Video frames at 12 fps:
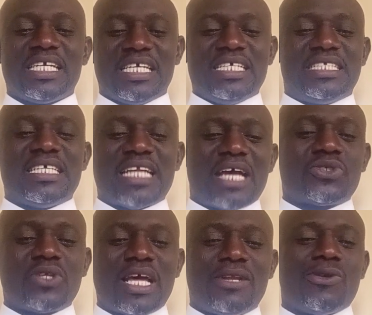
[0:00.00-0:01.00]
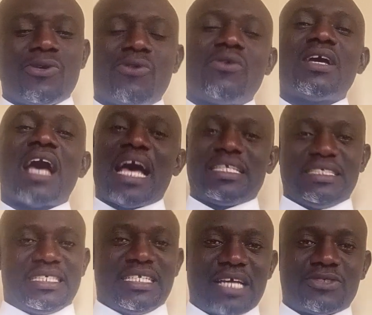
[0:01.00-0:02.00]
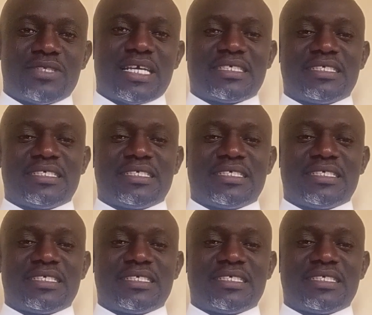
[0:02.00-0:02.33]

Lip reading: international law and international